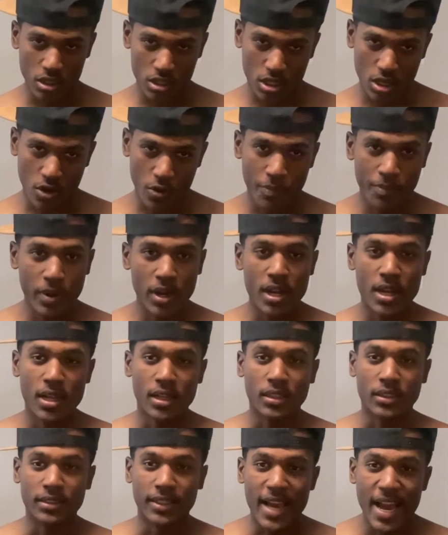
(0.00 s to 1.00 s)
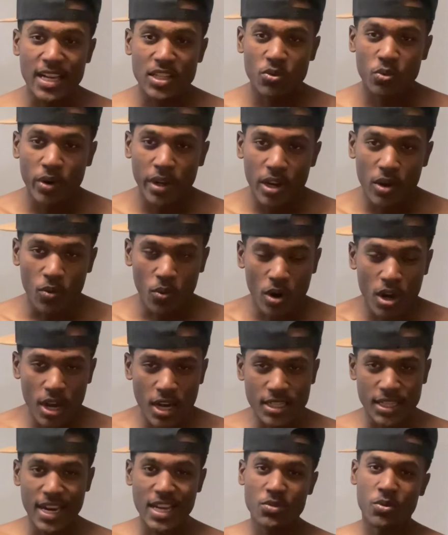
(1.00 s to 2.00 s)
So that's what it
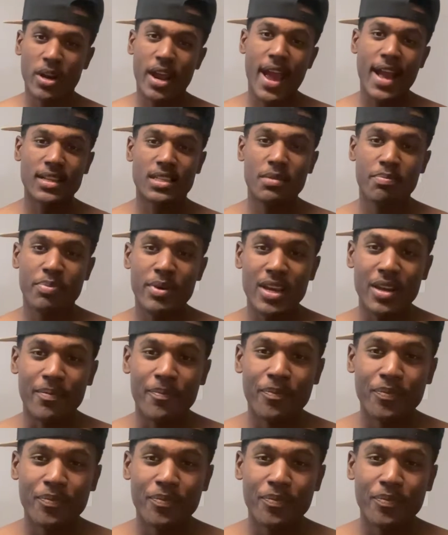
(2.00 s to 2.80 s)
was and that's what it had to be.